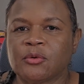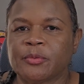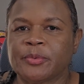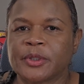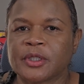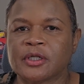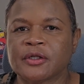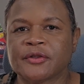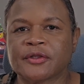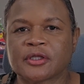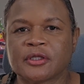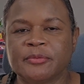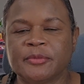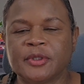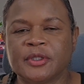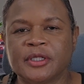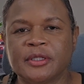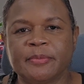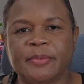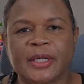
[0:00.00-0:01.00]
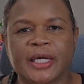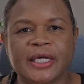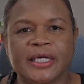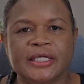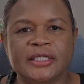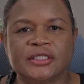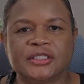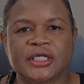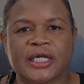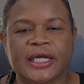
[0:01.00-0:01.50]
put it on the community
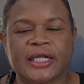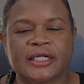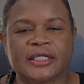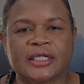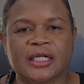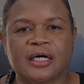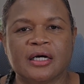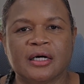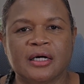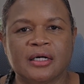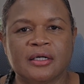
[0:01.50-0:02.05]
page and